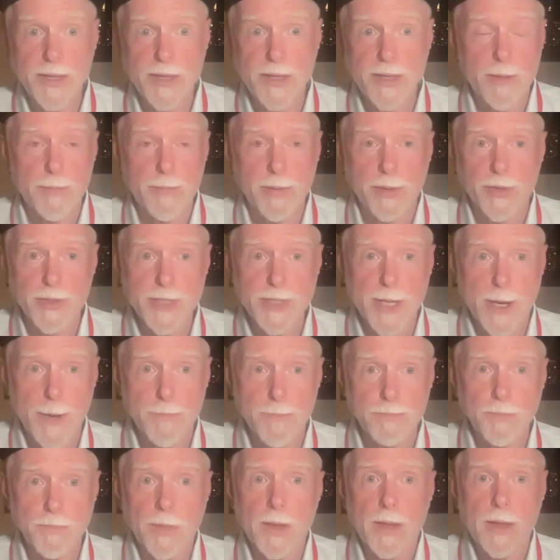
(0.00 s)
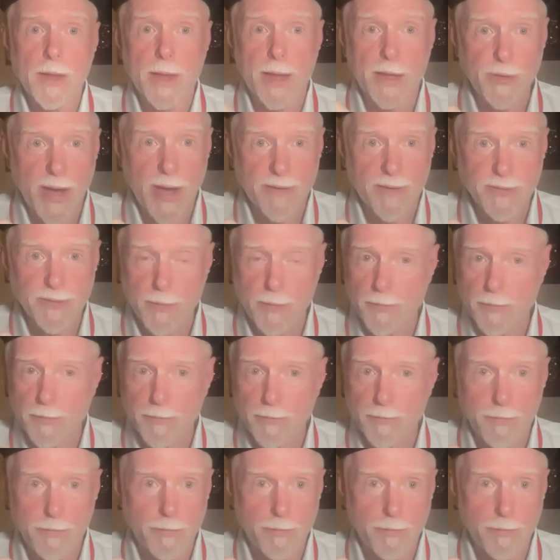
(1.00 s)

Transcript: builds up, and you have to